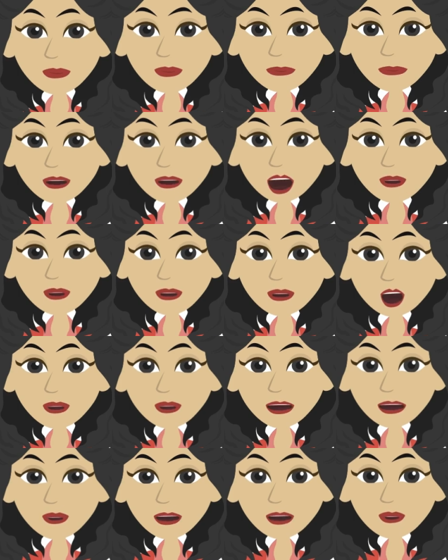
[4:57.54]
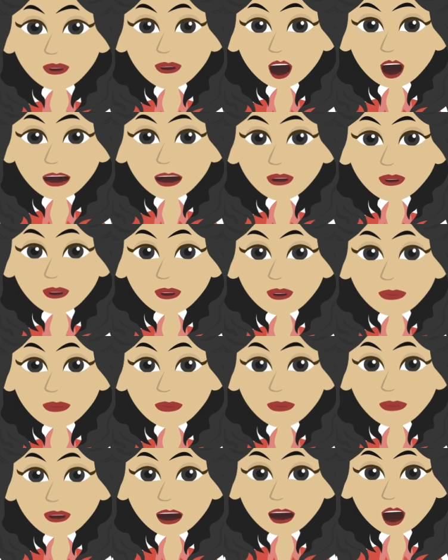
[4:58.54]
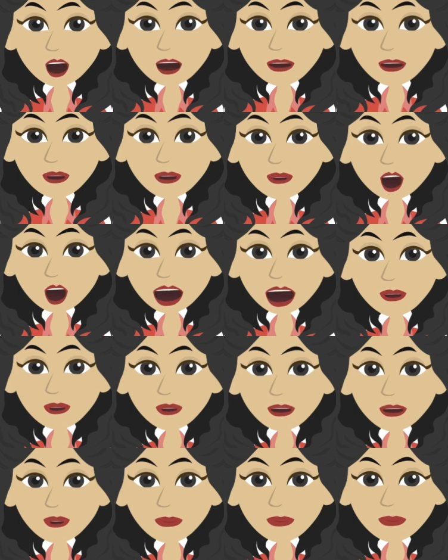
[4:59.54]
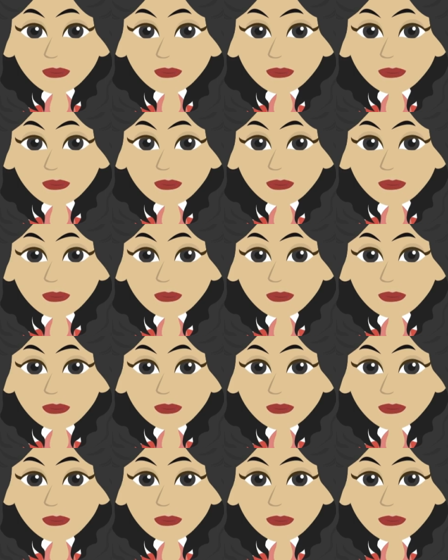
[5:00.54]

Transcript: This process is called condensation.